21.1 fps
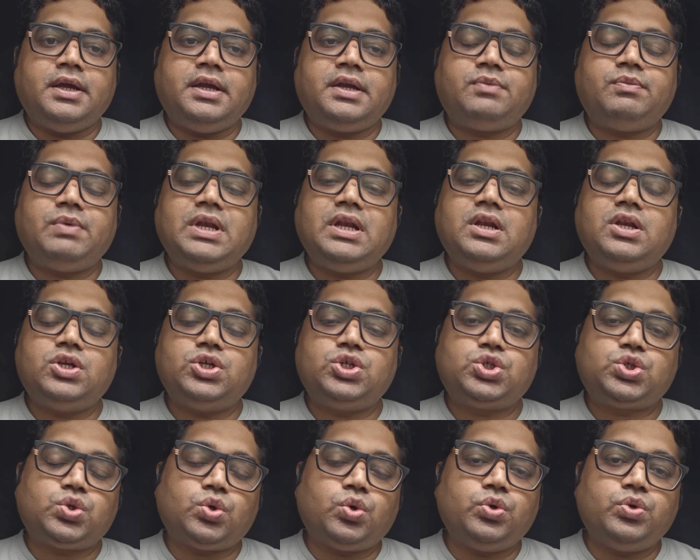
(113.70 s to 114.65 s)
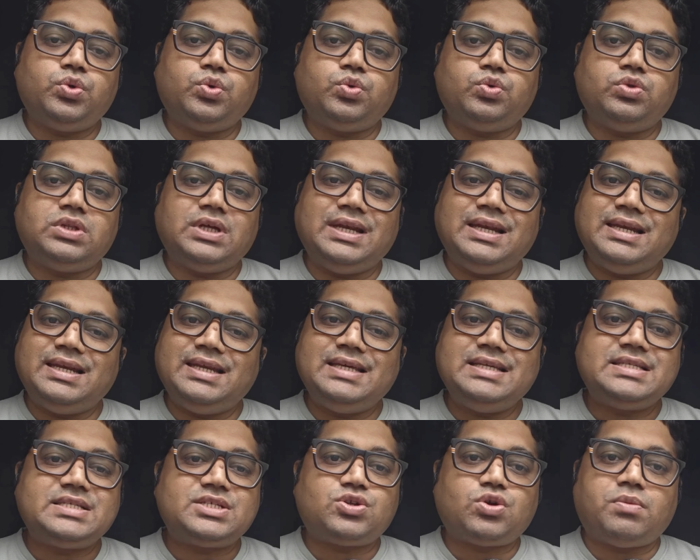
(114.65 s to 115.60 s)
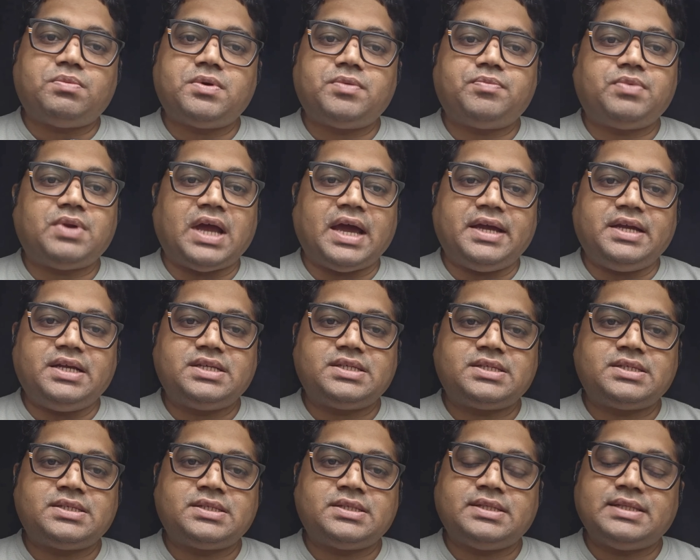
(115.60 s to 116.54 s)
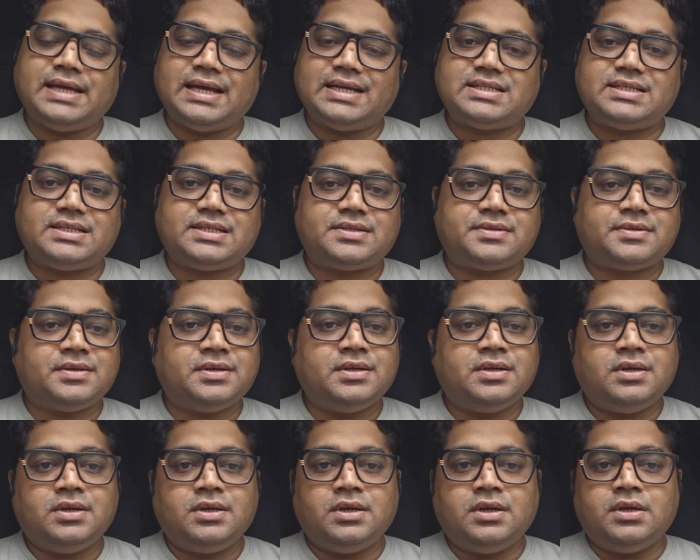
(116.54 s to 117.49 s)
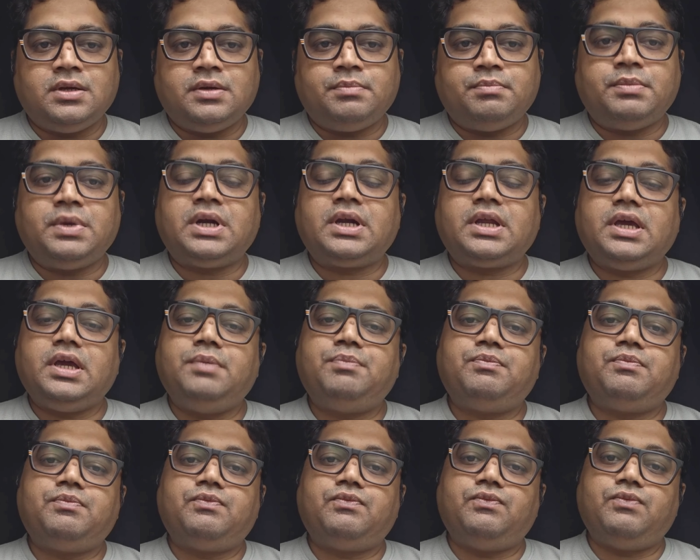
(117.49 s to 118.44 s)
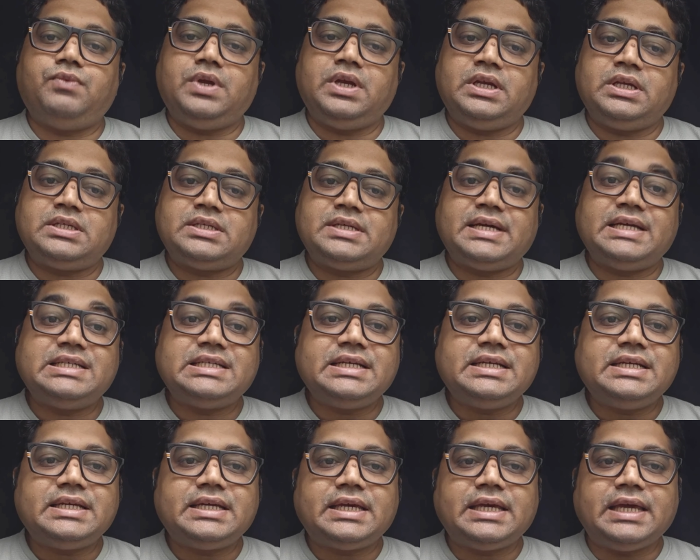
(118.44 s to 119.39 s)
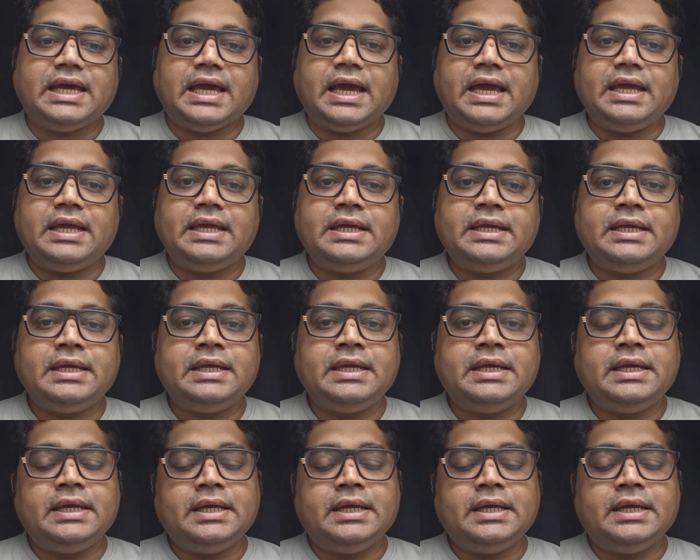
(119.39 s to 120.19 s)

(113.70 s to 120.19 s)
it will show you the list of flights, that's it. But if it is Agentic AI,